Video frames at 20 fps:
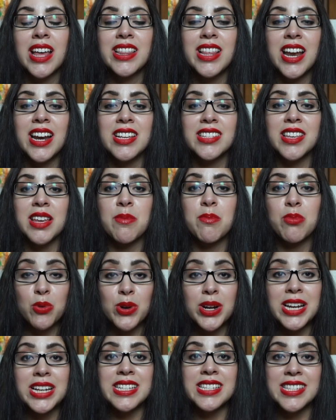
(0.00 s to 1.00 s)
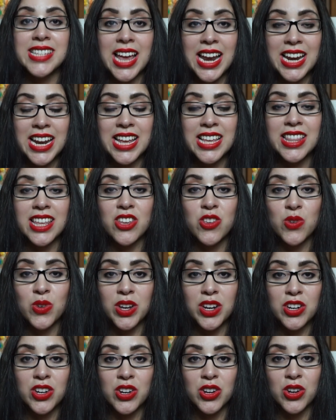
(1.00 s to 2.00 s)
And that is a pre-setting that you
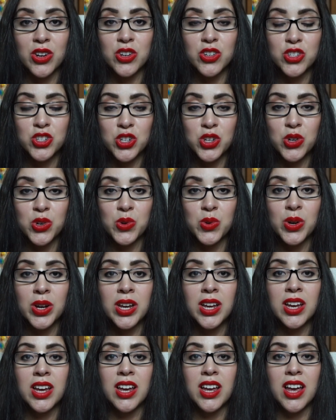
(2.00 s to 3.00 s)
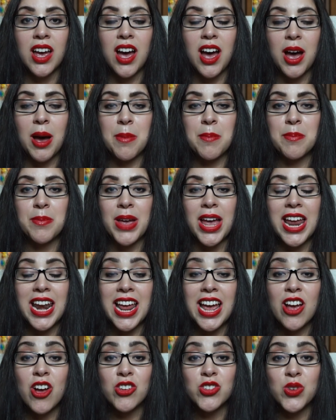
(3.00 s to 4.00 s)
can do, and
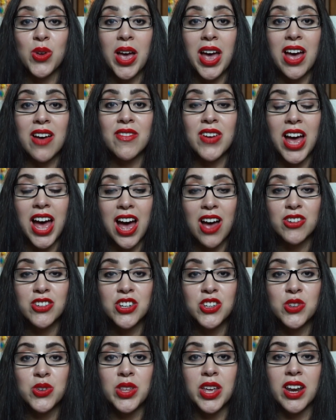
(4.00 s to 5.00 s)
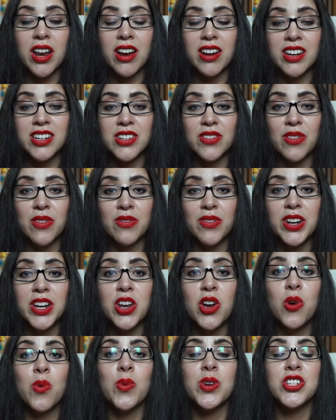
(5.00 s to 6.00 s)
I also have how to do that on a different
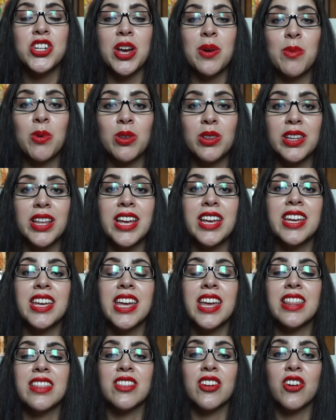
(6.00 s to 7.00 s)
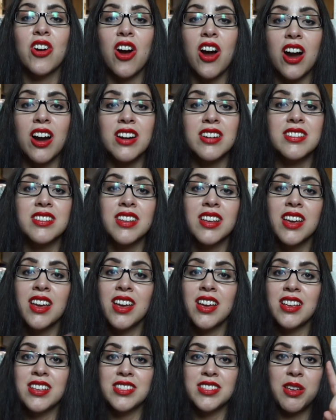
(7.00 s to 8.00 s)
video, which I will link in the cards
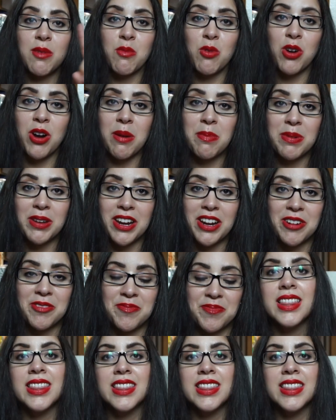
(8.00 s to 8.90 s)
somewhere up here.